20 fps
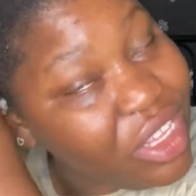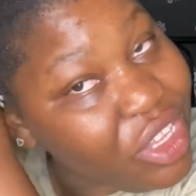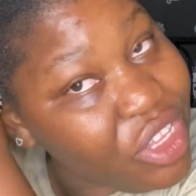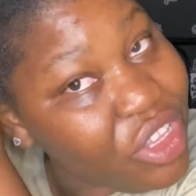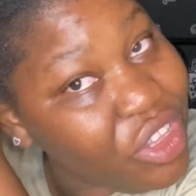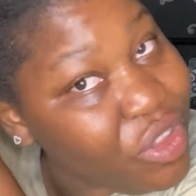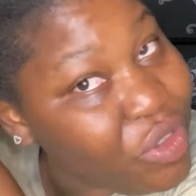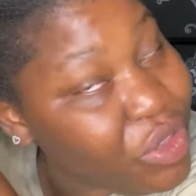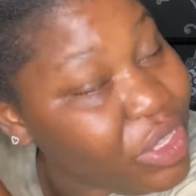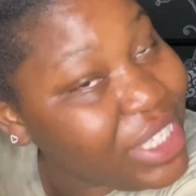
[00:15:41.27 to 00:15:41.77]

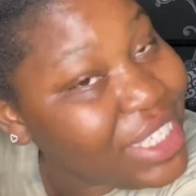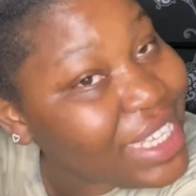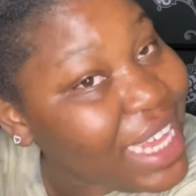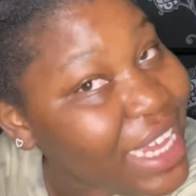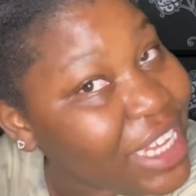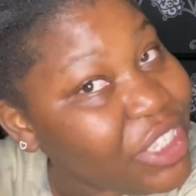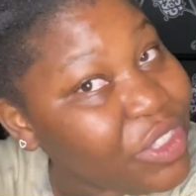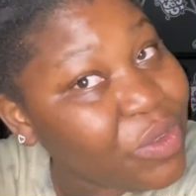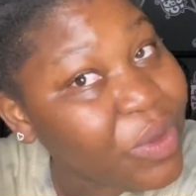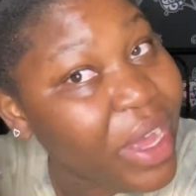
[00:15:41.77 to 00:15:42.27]
you
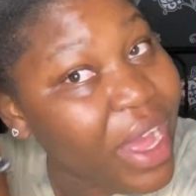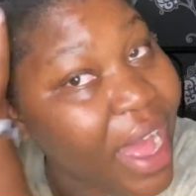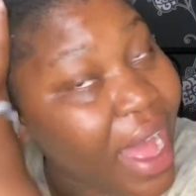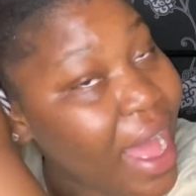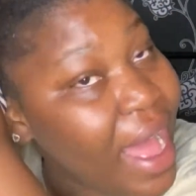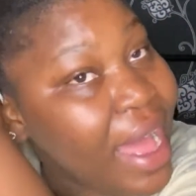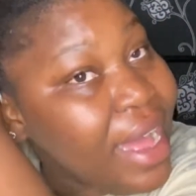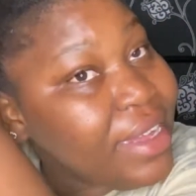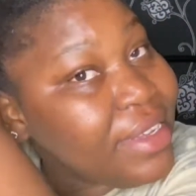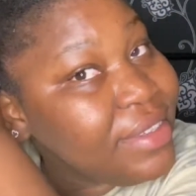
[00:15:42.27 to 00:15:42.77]
decide to
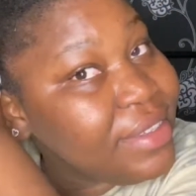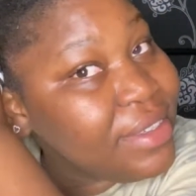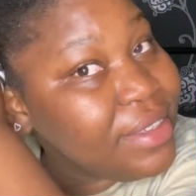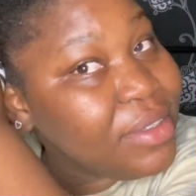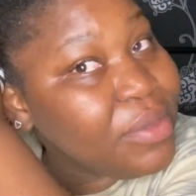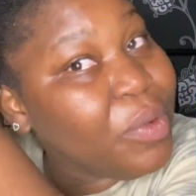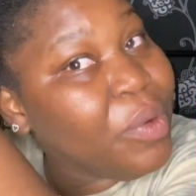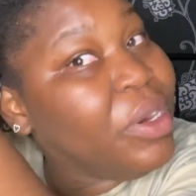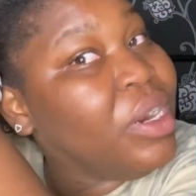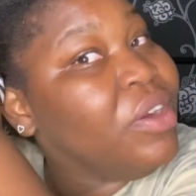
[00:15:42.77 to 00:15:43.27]

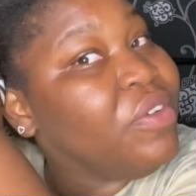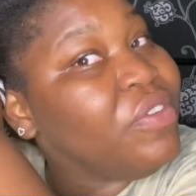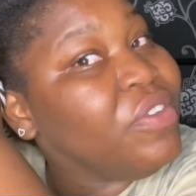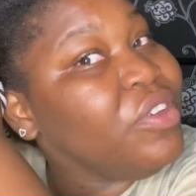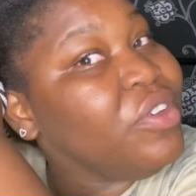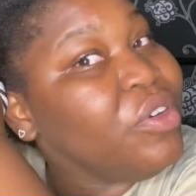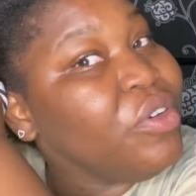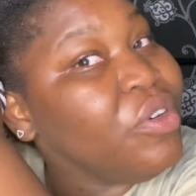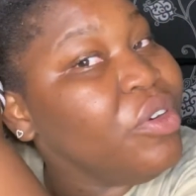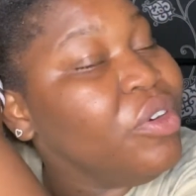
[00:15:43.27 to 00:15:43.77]
ask one of
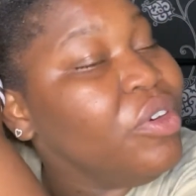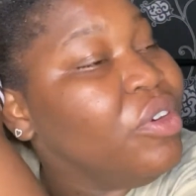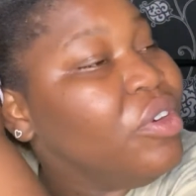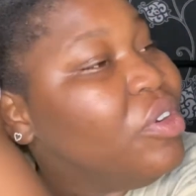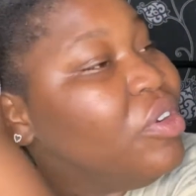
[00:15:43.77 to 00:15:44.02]
your